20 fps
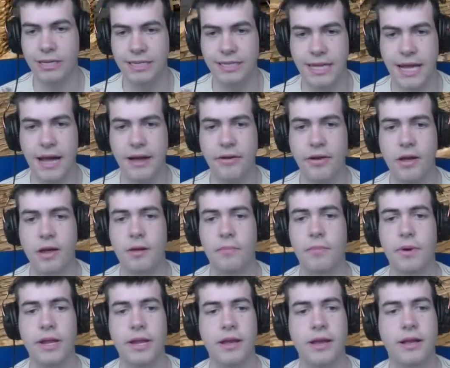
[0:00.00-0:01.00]
down,
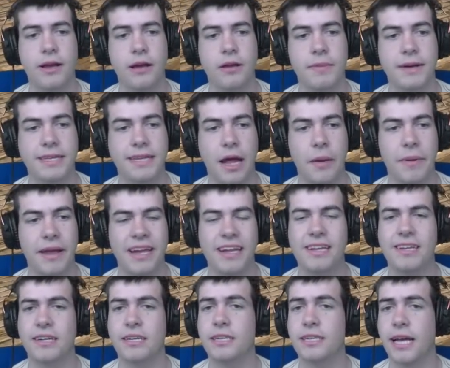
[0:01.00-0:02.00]
but it kind of makes it a bit
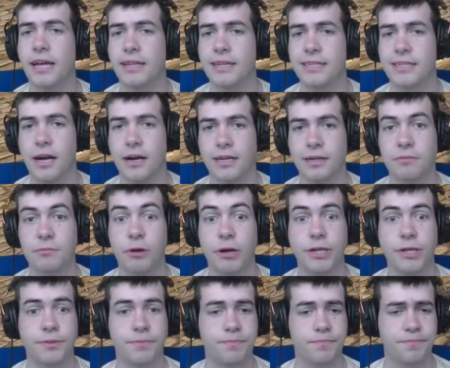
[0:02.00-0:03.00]
easier to get these guys
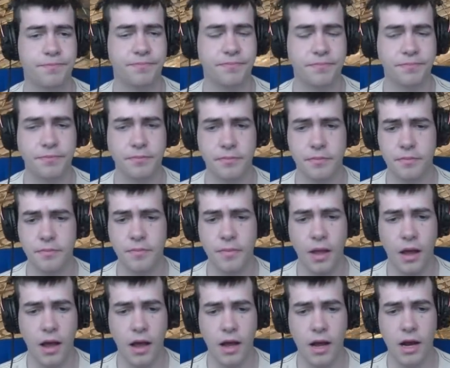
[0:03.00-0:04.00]
upgraded.
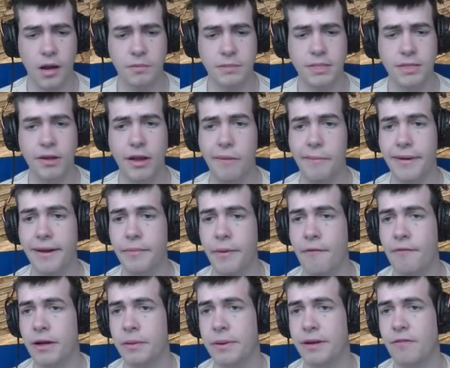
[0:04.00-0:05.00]
So yeah, we're going to be
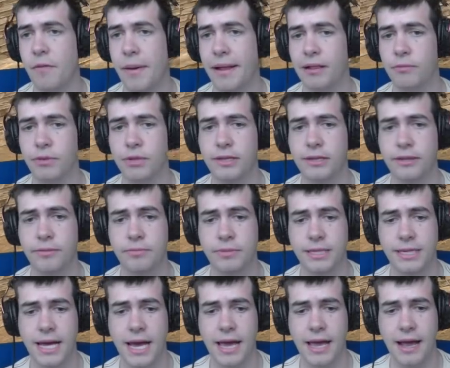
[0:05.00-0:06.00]
having a bit of a battle with them
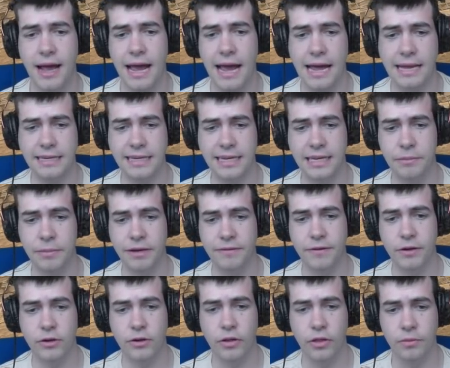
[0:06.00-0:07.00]
today and taking a bit of a
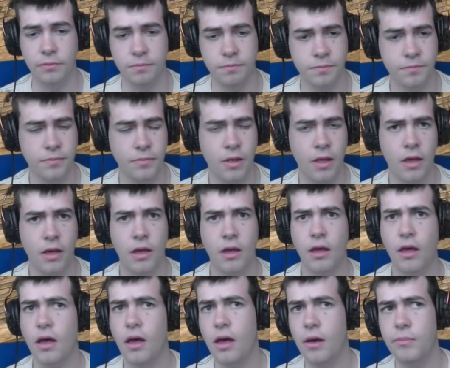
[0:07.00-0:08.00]
look at
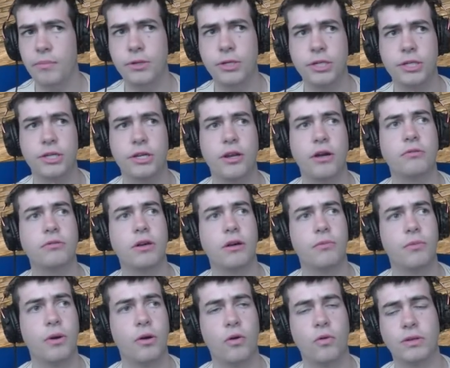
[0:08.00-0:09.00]
them. Just to note,
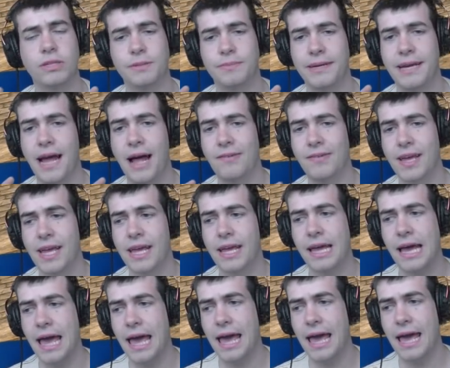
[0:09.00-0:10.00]
we'll also be
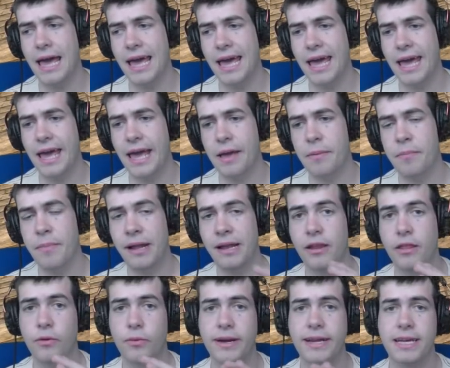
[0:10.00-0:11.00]
having a Battle
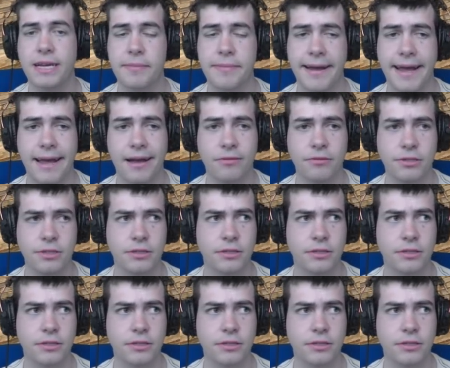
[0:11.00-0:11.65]
of the Week coming out.